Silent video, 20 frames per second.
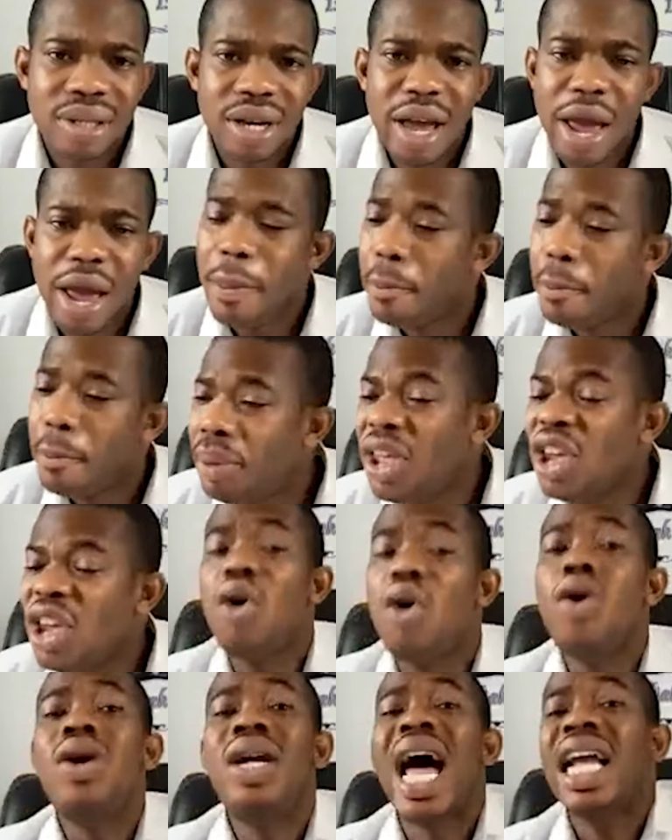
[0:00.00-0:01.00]
A
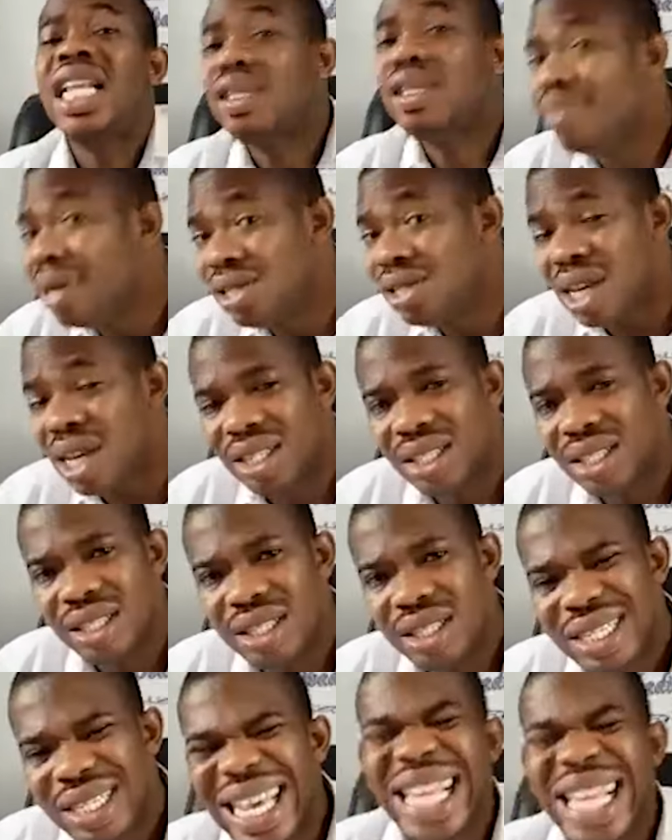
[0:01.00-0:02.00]
pure right message.
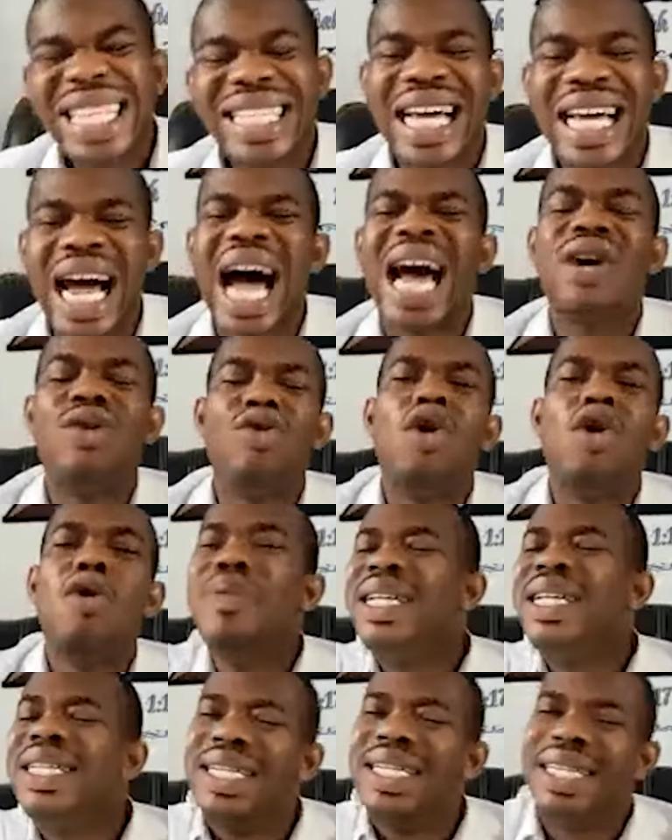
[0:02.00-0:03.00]
It cannot
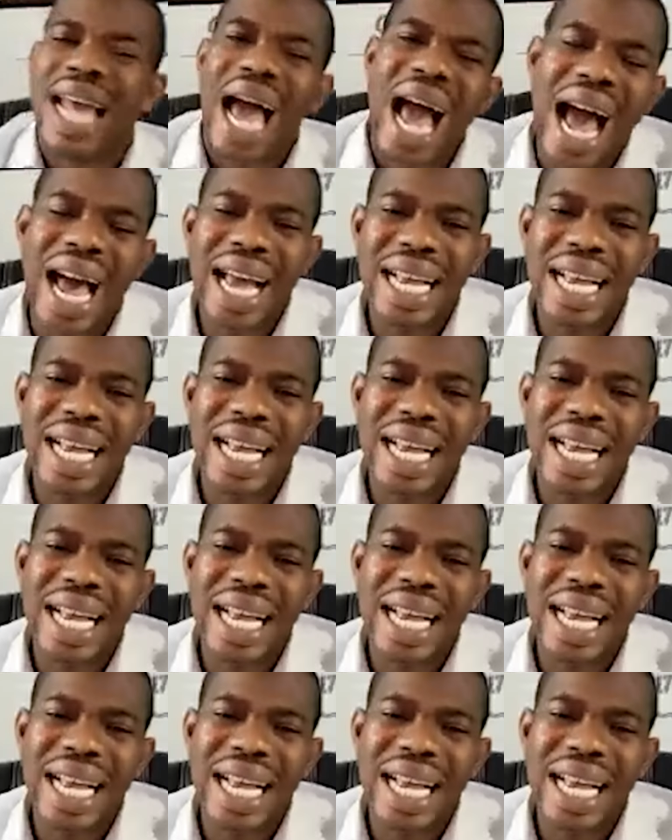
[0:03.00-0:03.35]
be denied.